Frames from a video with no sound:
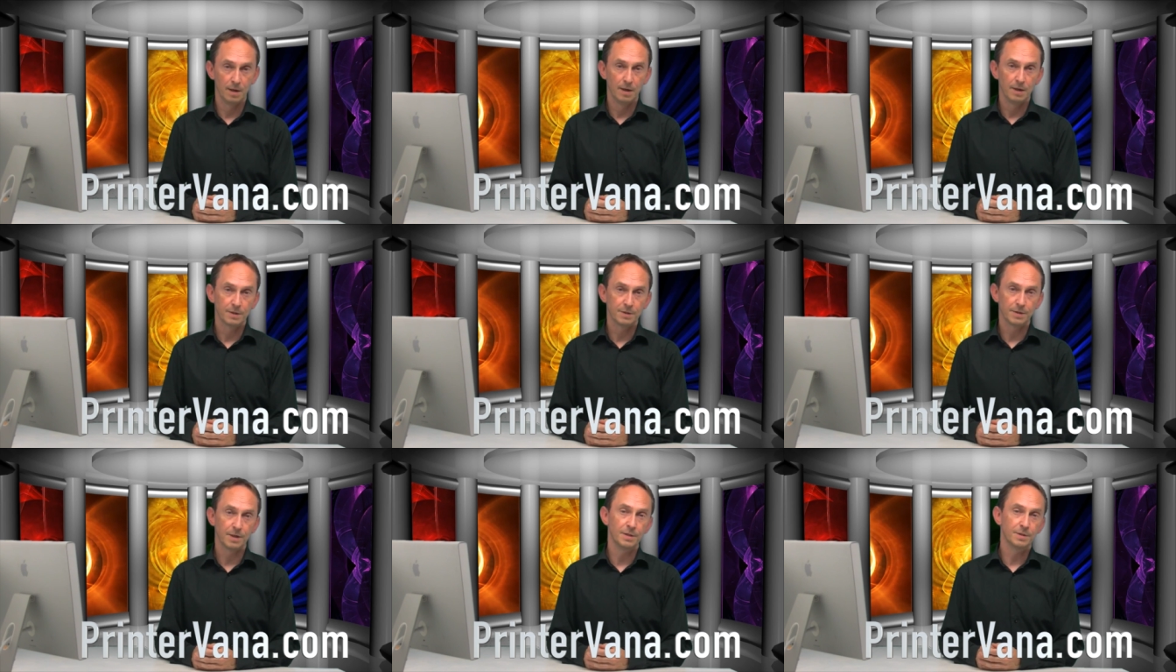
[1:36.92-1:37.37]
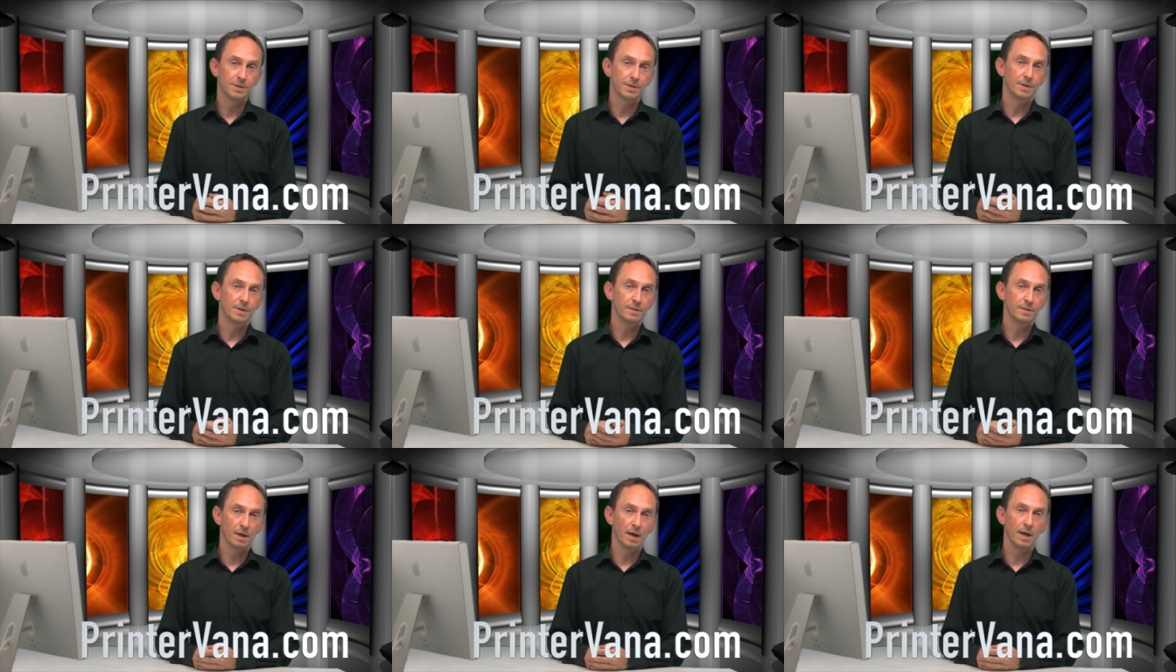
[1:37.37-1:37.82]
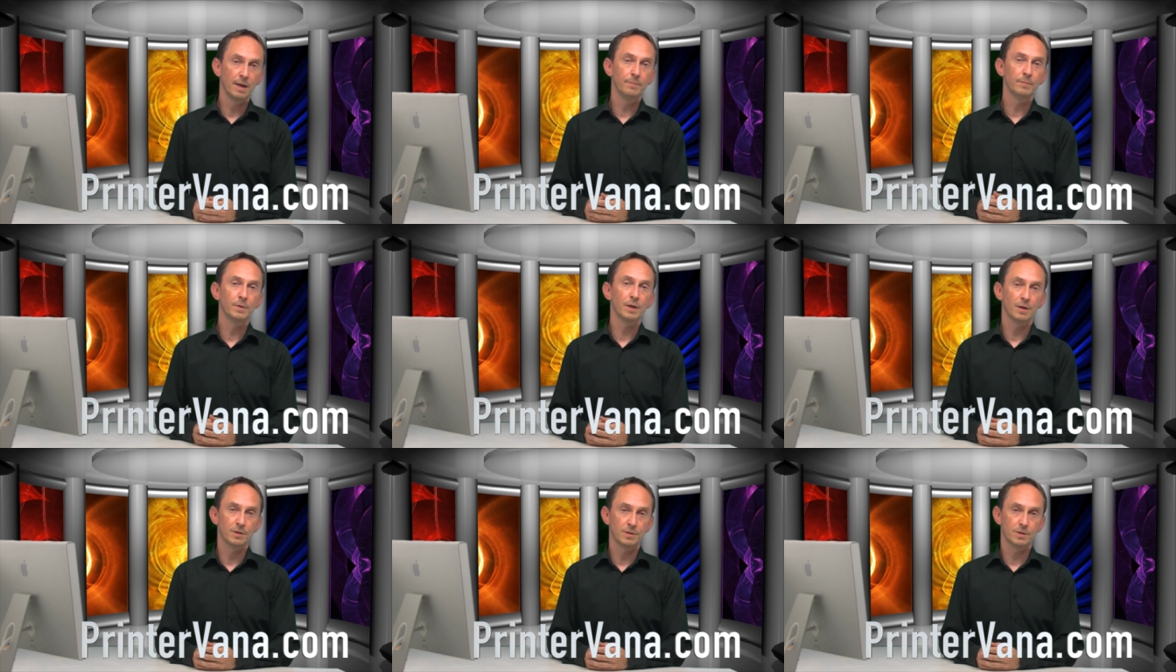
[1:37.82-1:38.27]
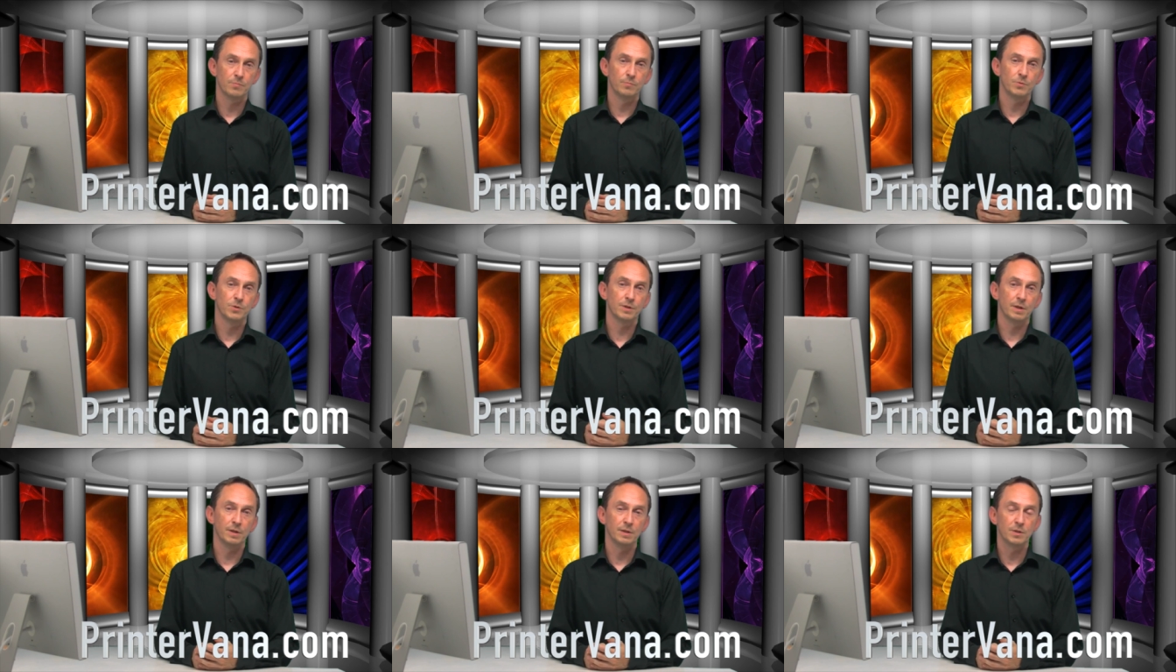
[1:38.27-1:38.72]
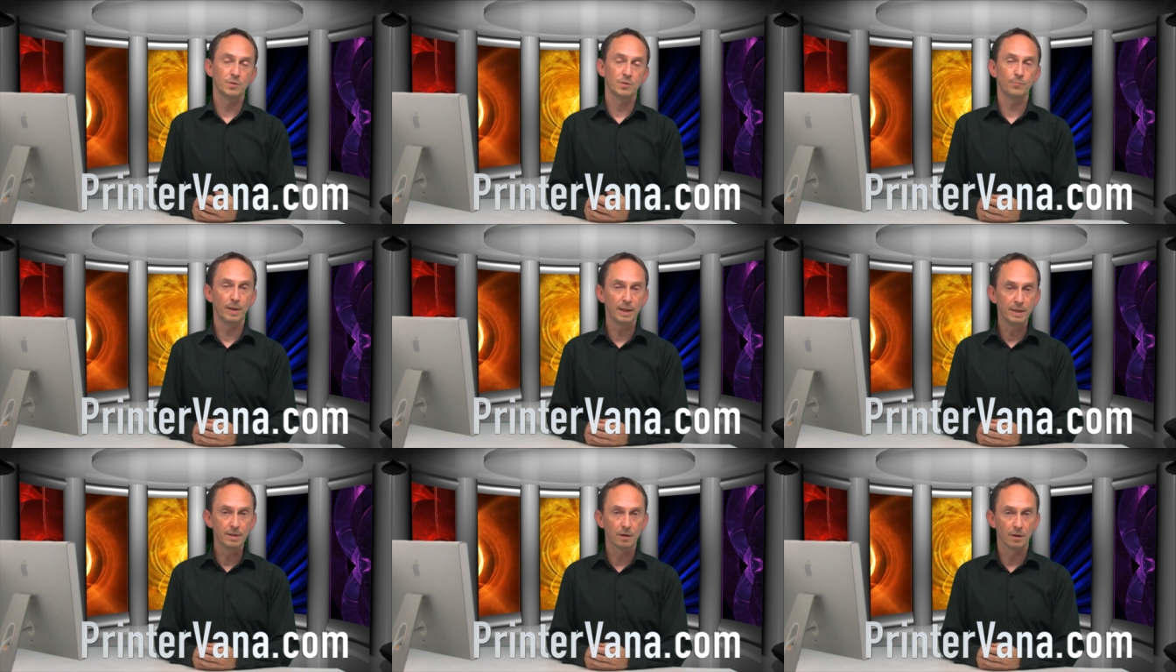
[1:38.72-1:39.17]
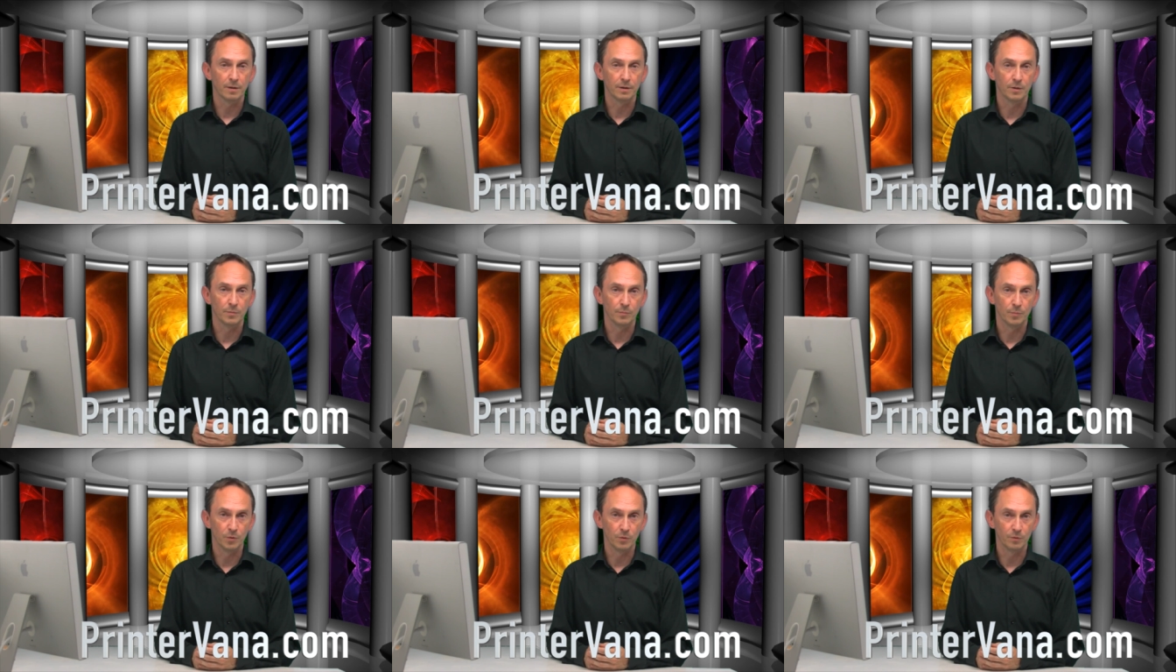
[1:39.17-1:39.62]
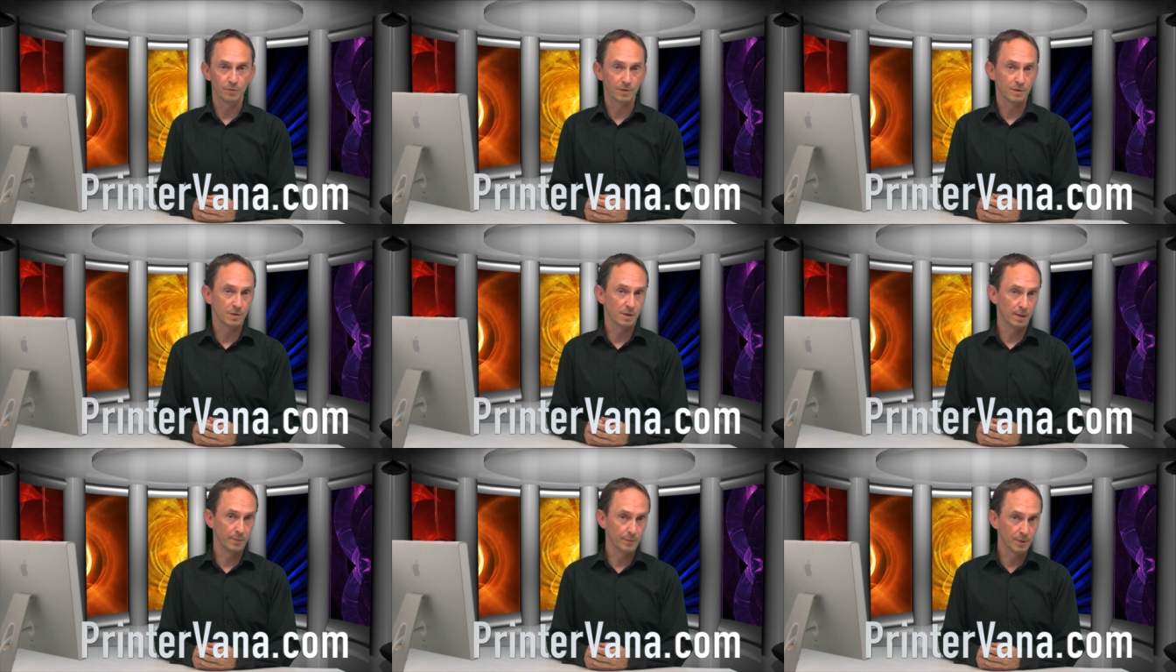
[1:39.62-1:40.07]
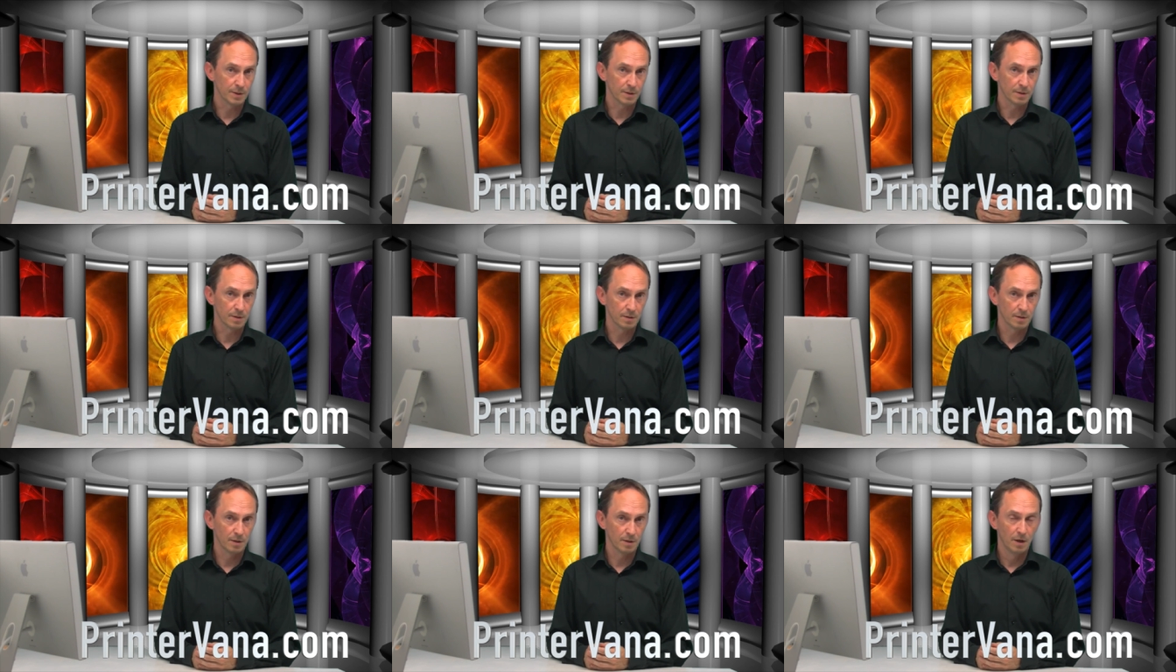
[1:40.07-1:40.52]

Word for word: Since the time customers can spend on your booth is limited,